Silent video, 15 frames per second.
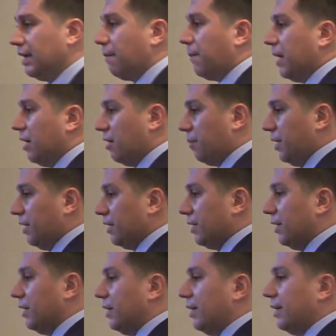the
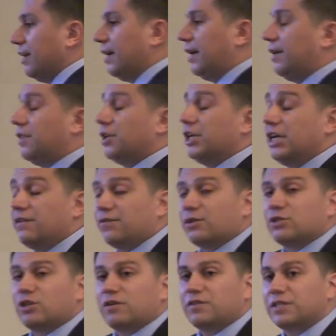impairment, uh, the need for
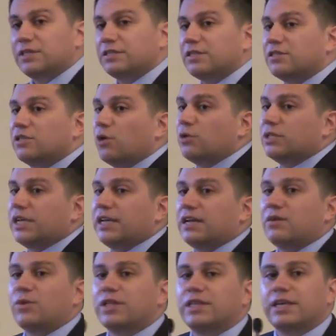services
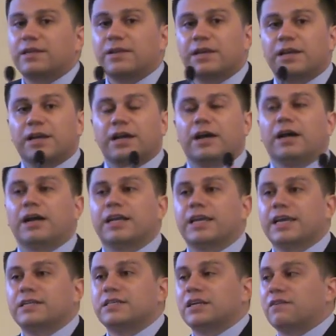associated with uh,
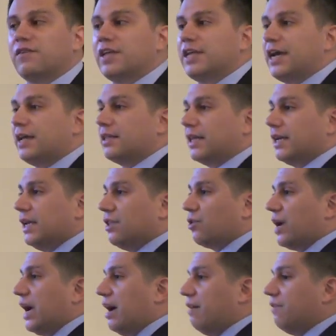kids in a vignette that
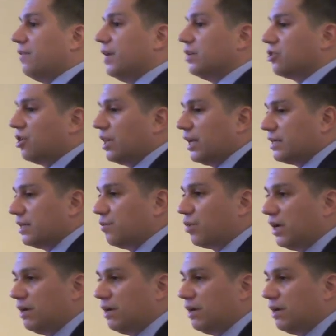either have internalizing